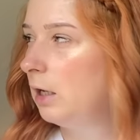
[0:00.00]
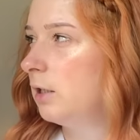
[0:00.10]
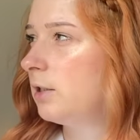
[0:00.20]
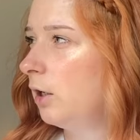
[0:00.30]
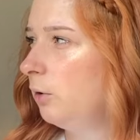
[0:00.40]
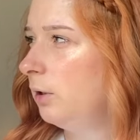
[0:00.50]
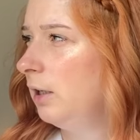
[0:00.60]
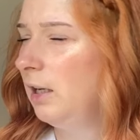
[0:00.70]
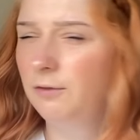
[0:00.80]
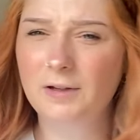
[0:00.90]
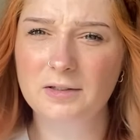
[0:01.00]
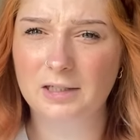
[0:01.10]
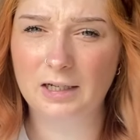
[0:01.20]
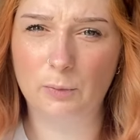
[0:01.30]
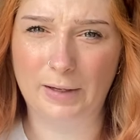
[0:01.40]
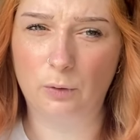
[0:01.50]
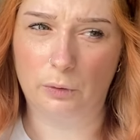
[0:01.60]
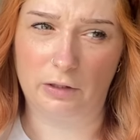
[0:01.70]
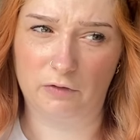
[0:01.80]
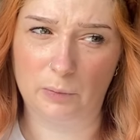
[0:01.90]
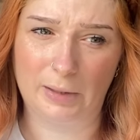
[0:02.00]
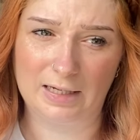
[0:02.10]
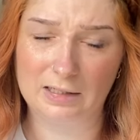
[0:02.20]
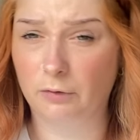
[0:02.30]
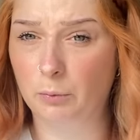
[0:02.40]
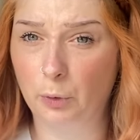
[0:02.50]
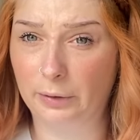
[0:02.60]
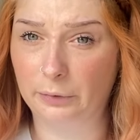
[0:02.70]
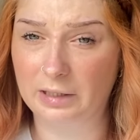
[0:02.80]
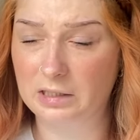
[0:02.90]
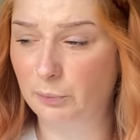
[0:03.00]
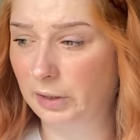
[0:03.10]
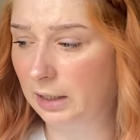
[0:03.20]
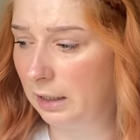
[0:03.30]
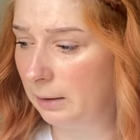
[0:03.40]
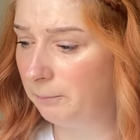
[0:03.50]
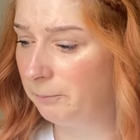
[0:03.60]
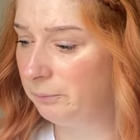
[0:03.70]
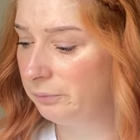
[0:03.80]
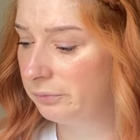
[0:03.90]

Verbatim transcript: So it feels a little bit all over the place, if I'm quite honest, but um,